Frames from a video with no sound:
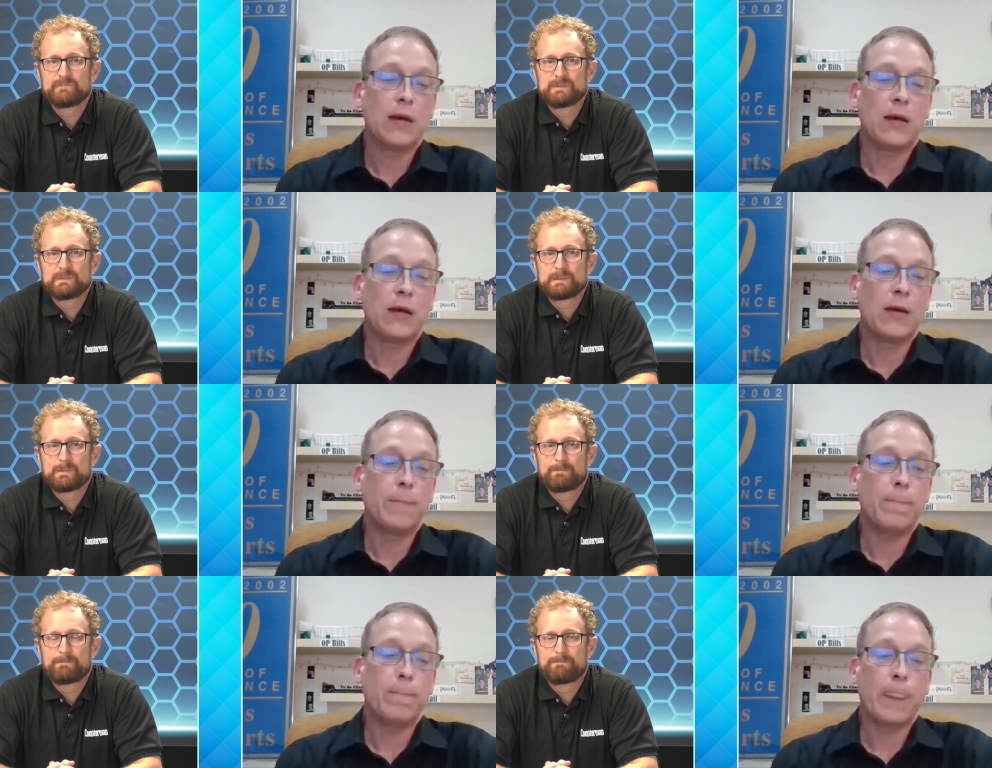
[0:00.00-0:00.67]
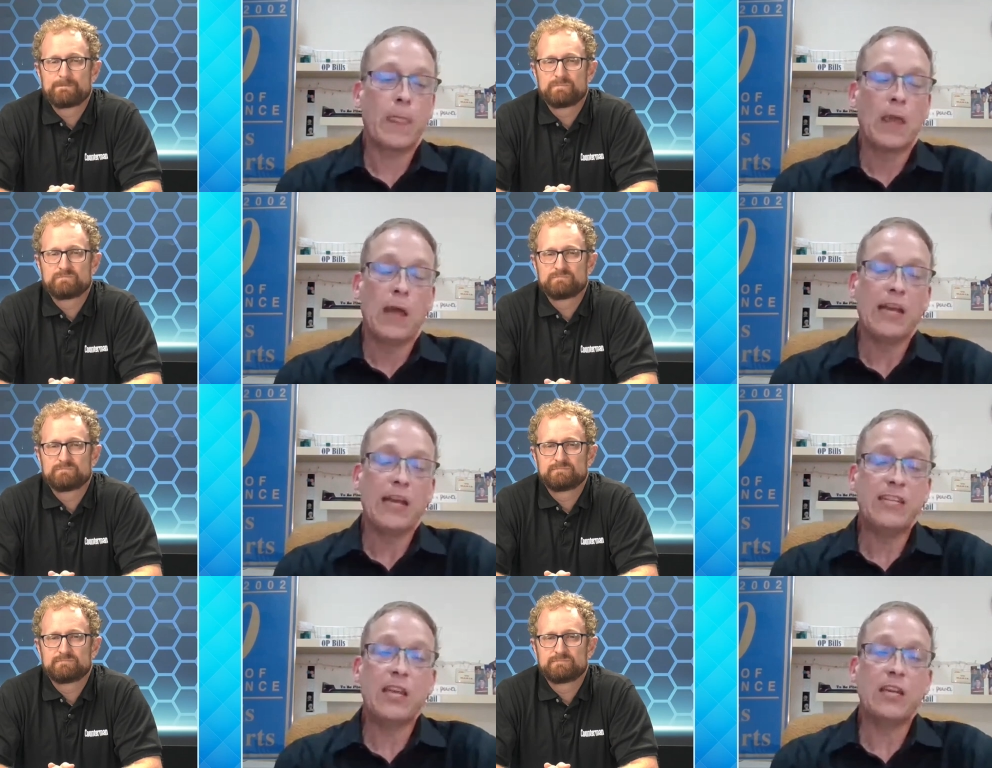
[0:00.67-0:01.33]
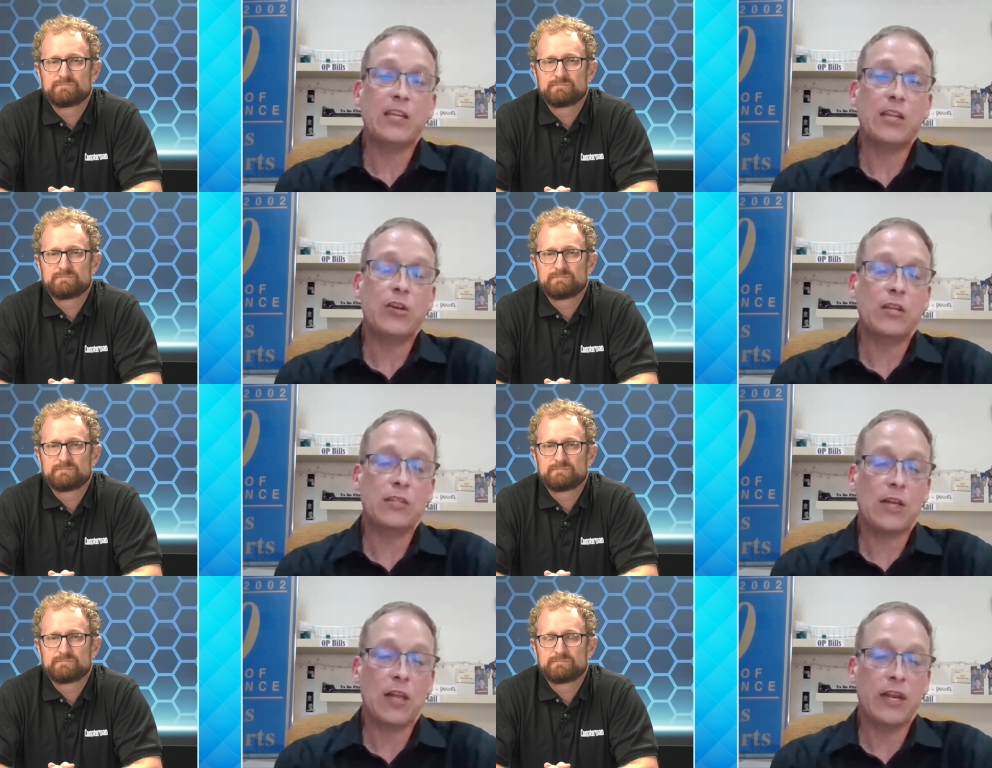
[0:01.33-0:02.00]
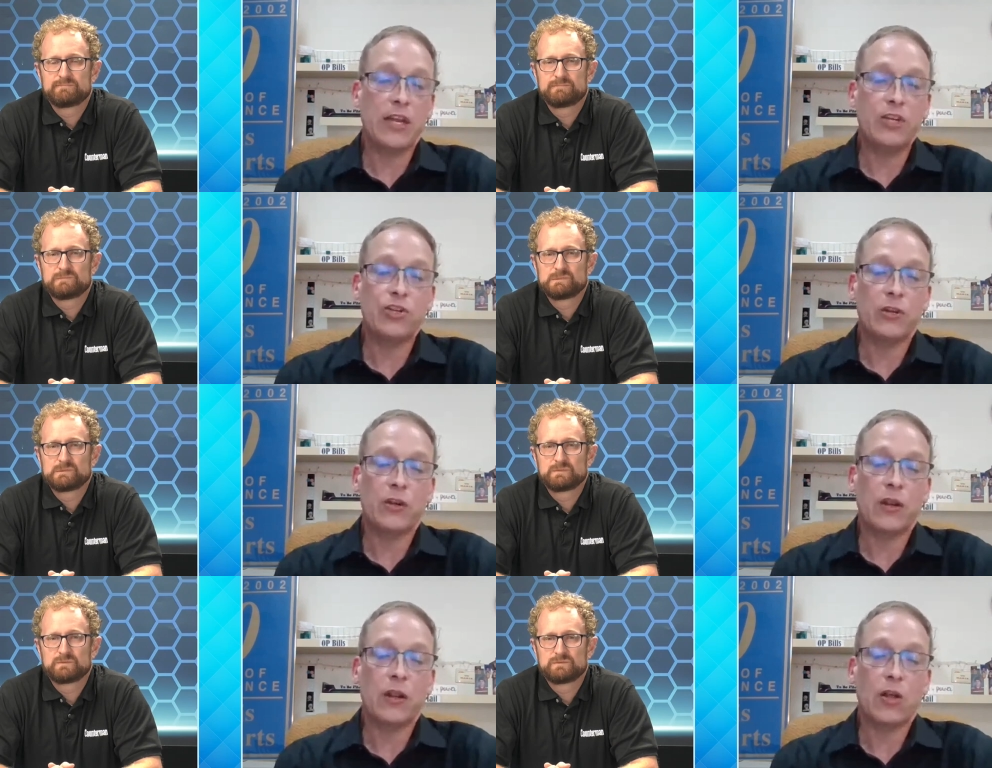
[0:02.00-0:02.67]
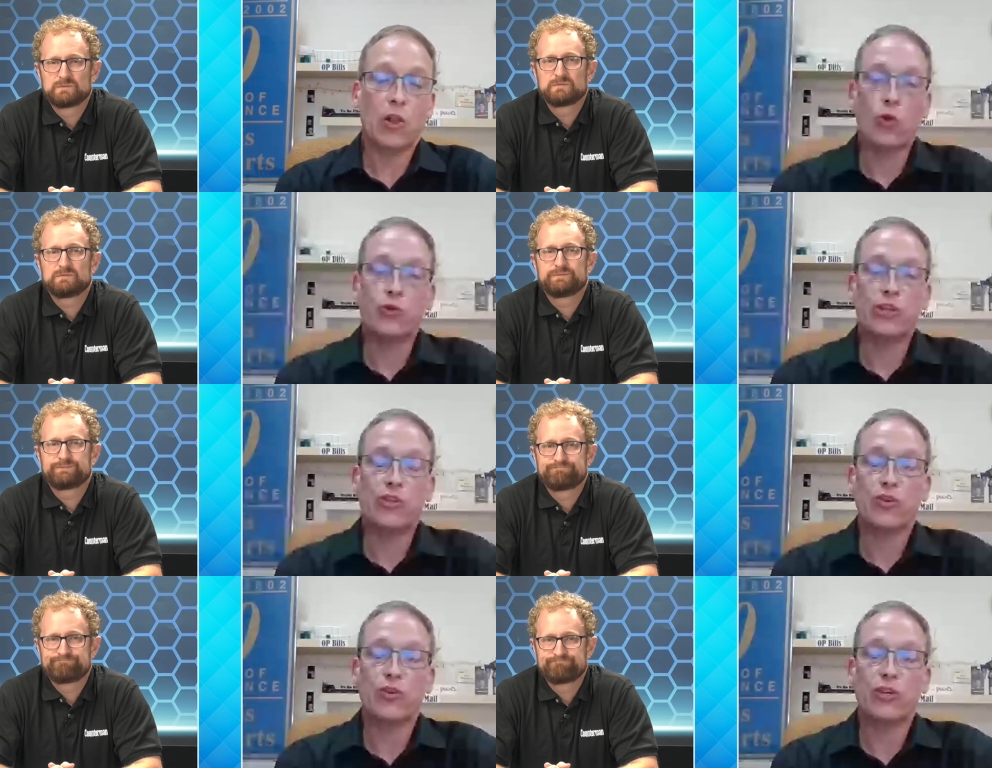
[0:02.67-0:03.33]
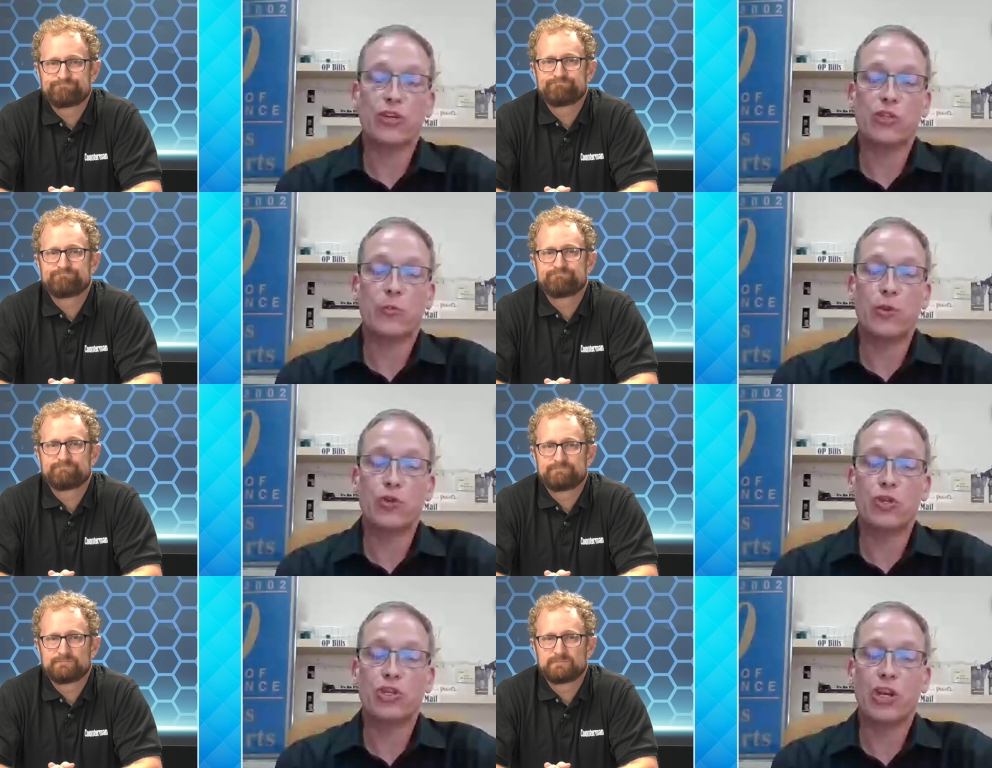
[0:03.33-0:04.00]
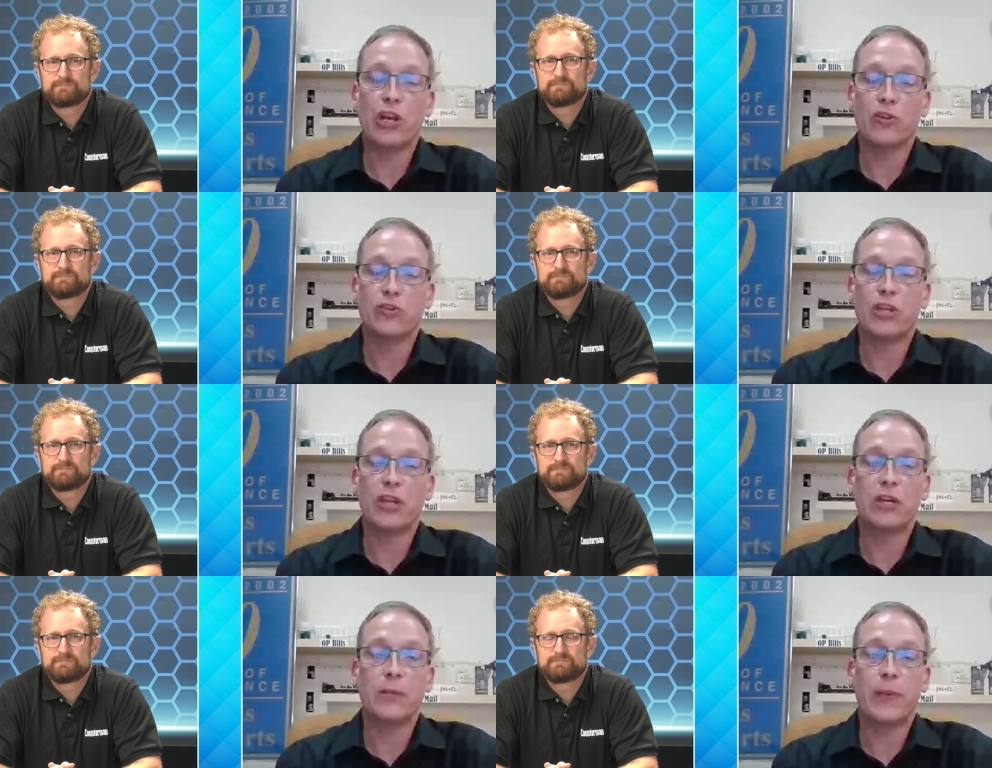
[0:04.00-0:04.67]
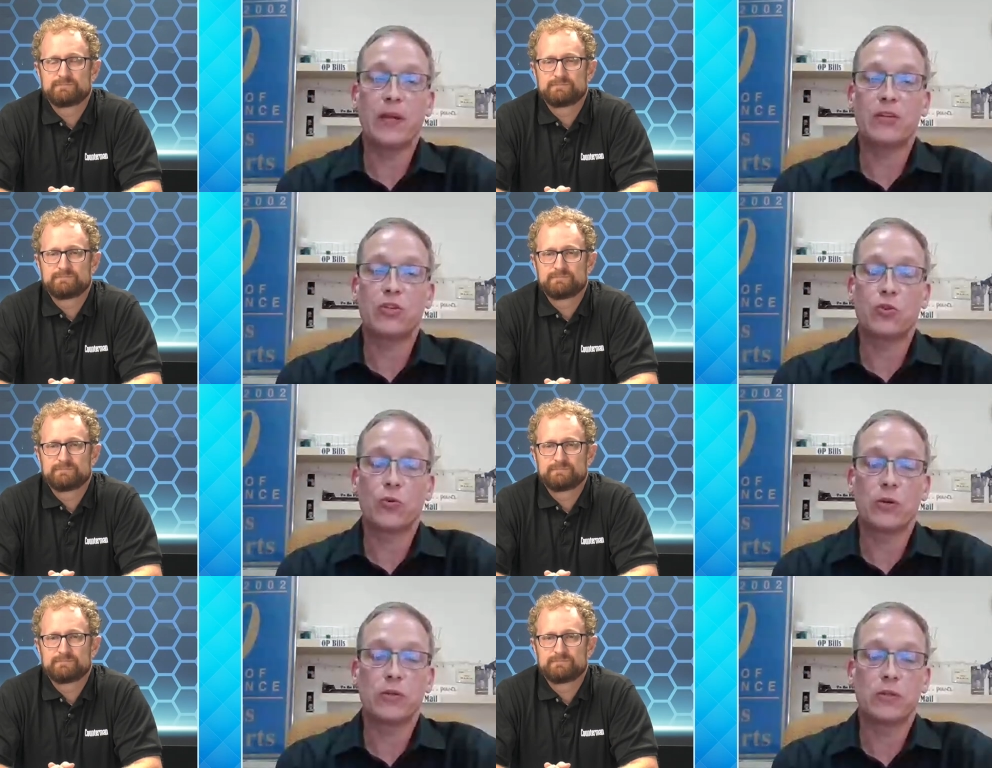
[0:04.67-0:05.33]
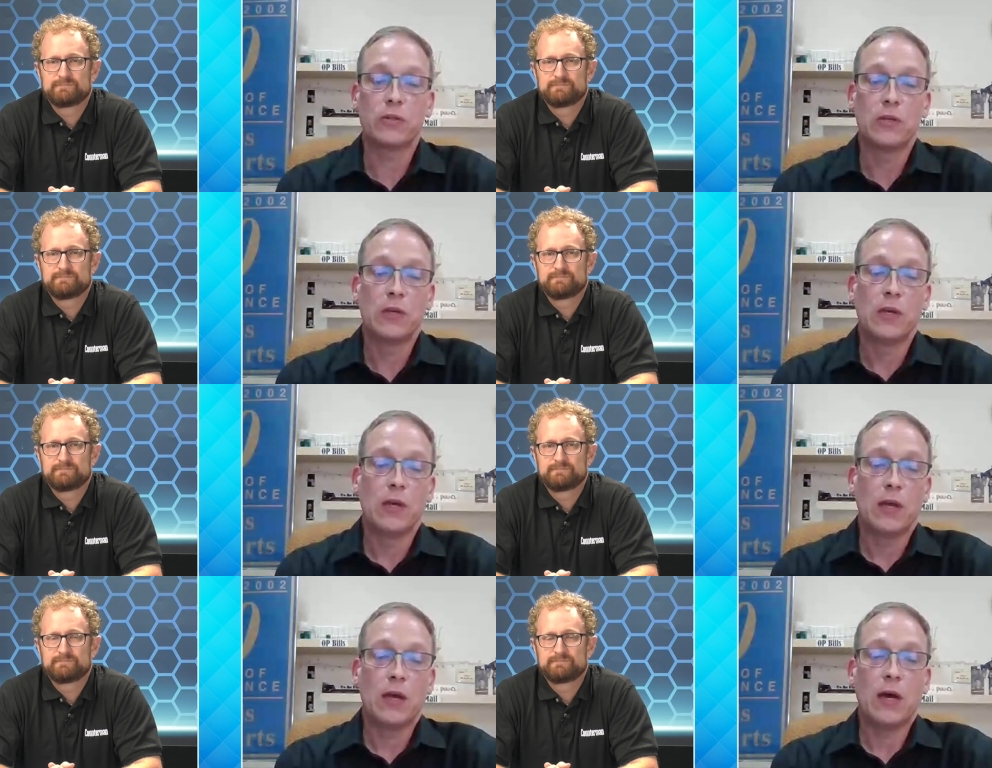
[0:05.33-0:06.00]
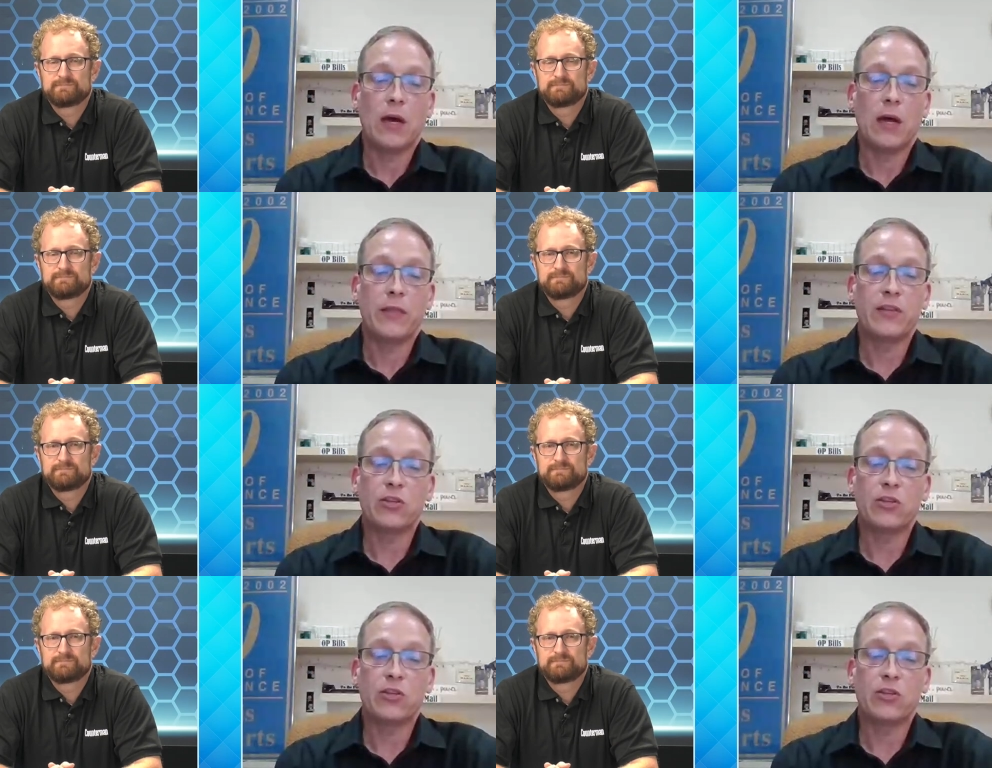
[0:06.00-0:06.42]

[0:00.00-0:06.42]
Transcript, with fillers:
Speaker 1: Um, I see continued consolidation, you know, closing certain distribution channels to independent stores. Uh,